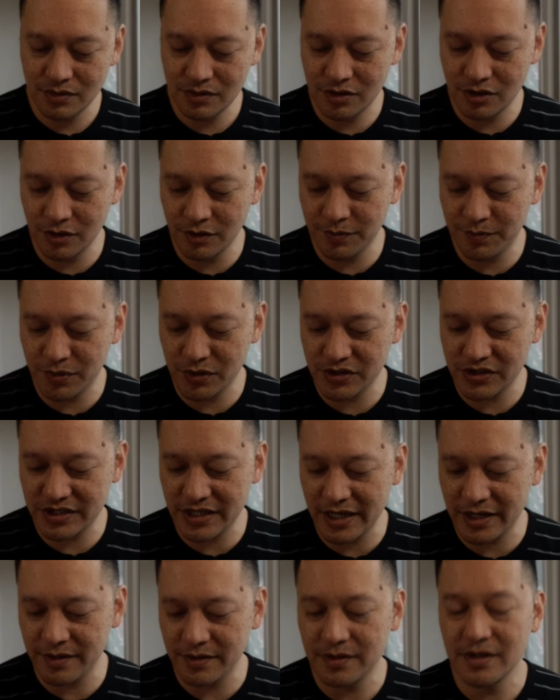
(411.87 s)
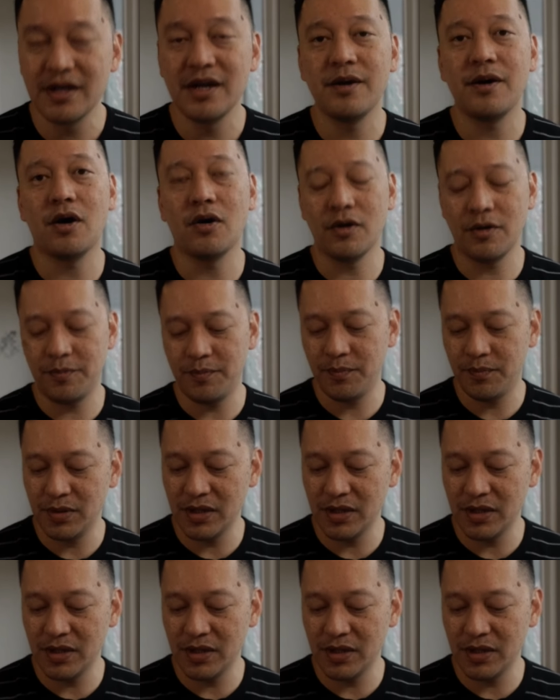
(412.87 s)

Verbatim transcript: 2% or